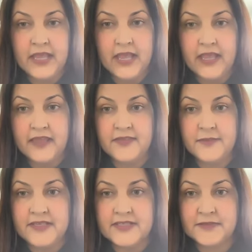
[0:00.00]
And the
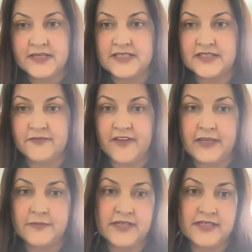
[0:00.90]
best place to
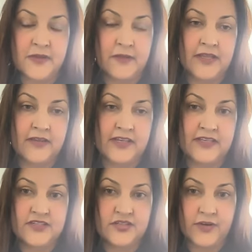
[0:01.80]
find me is probably on
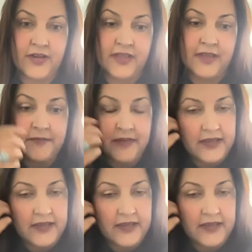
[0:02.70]
Instagram.